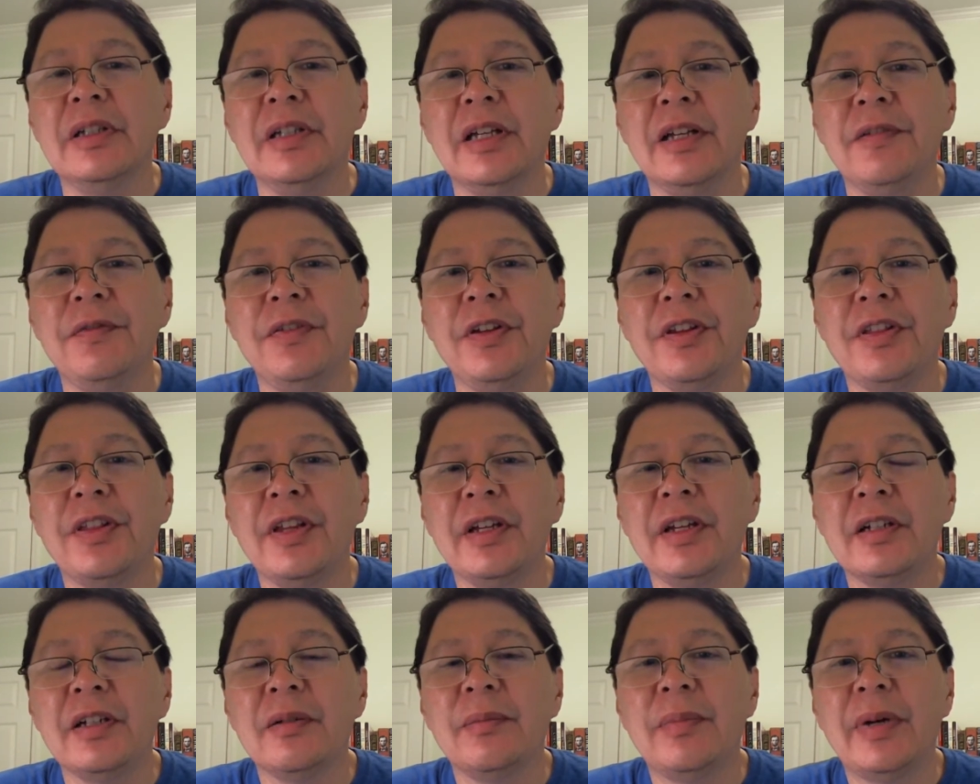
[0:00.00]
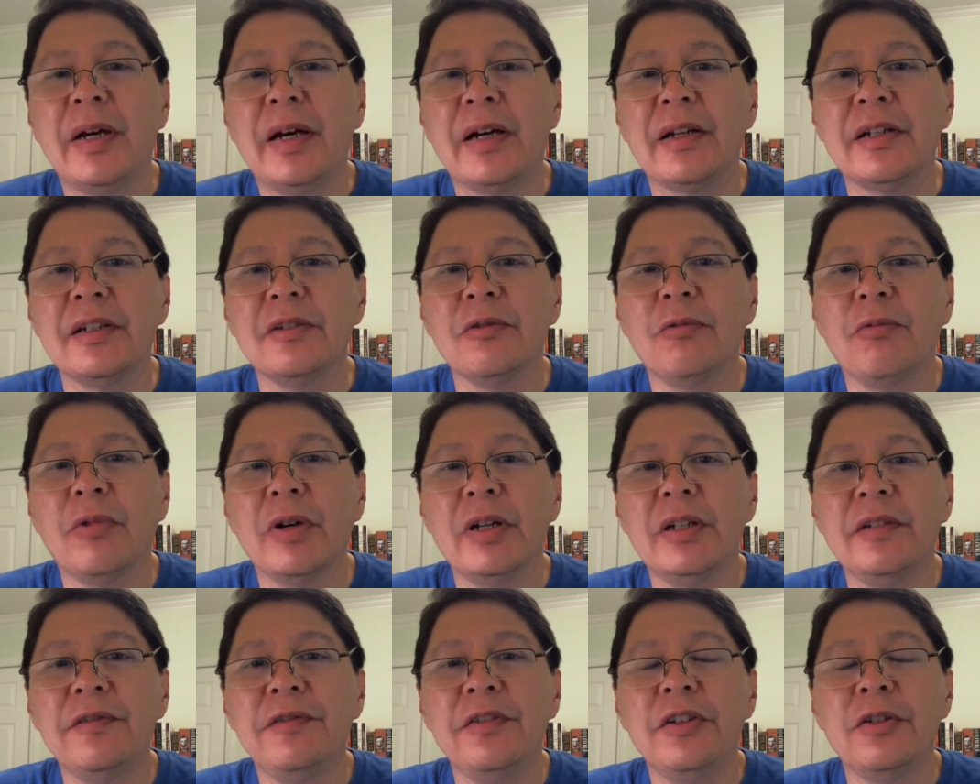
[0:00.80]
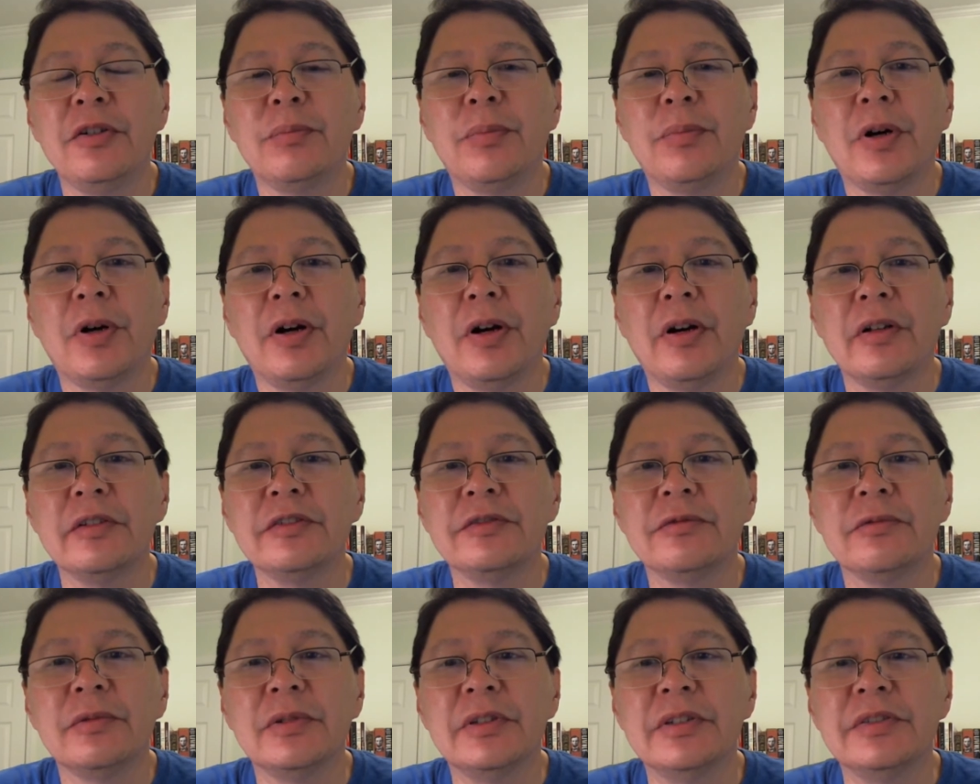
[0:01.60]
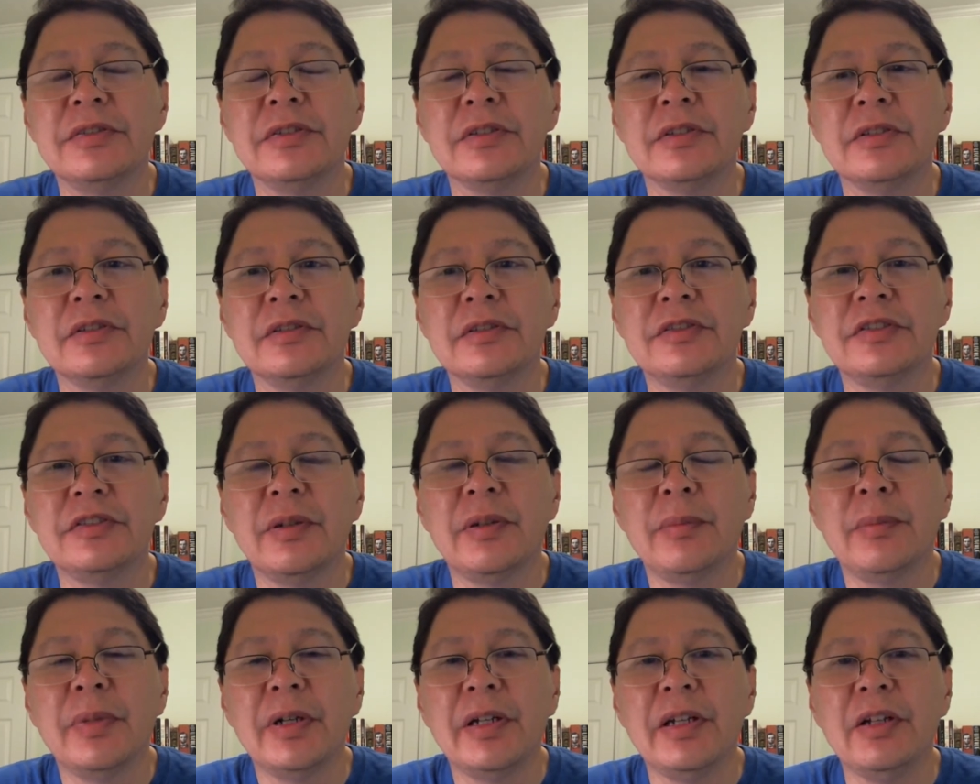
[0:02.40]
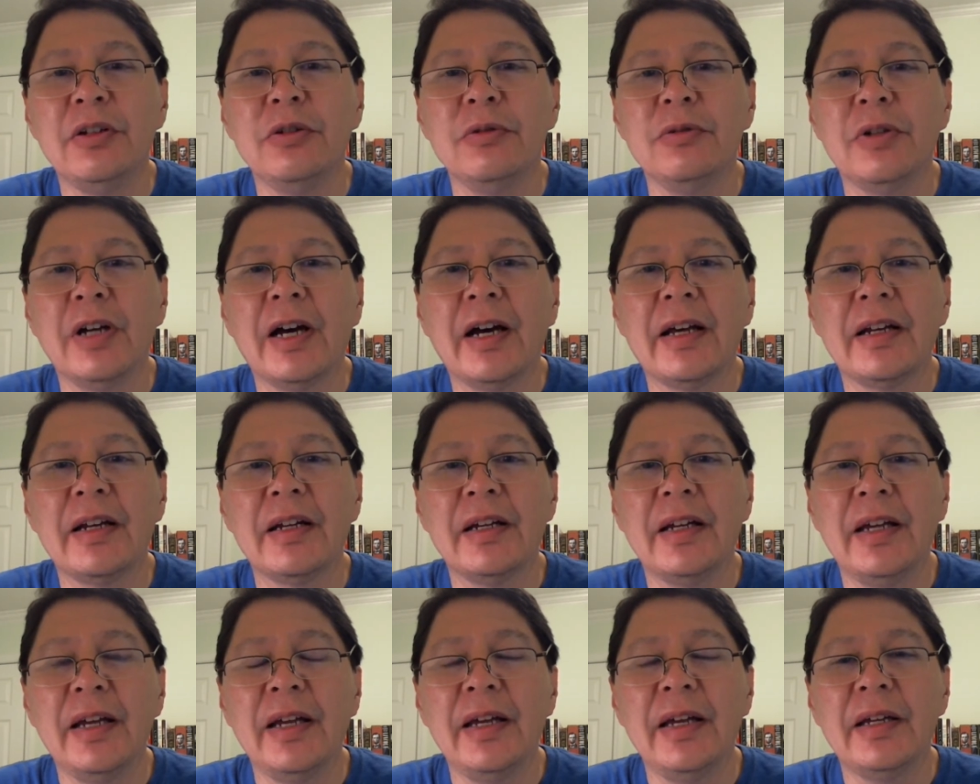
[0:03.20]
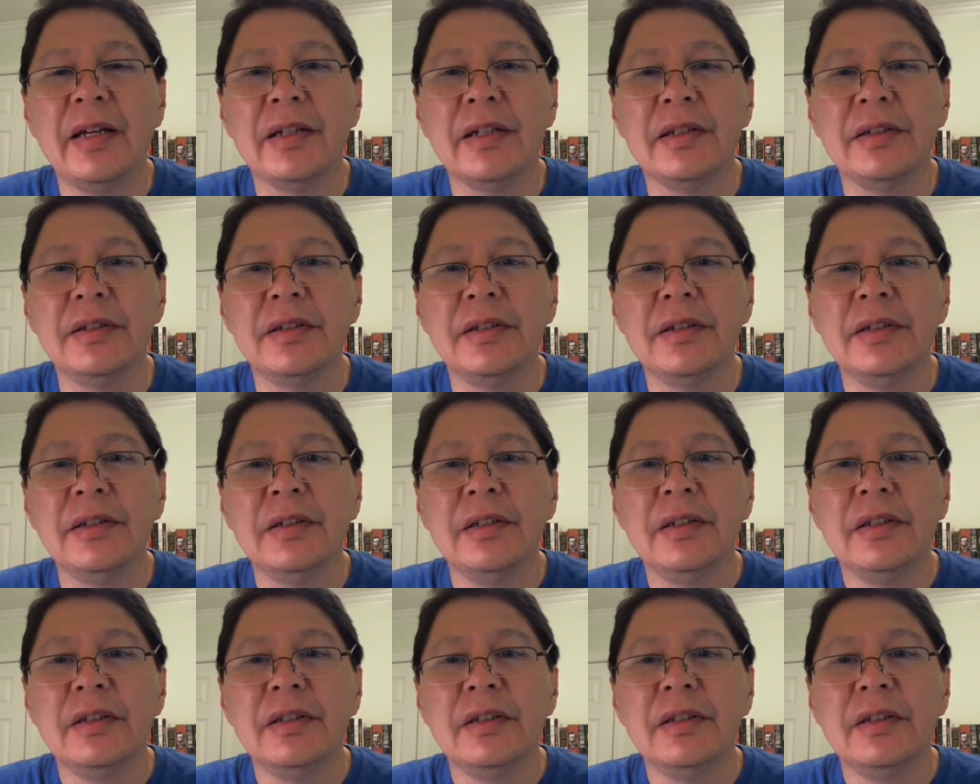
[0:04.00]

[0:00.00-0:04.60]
If you think about it, what if your boss was somebody who got ahead